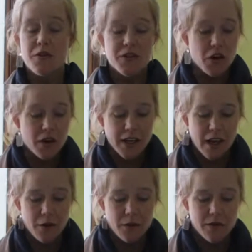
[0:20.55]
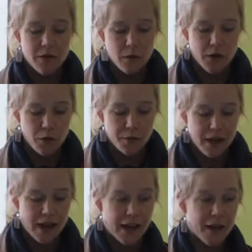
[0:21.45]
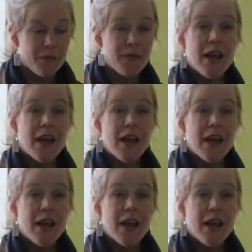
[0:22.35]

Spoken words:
starting out when you're playing.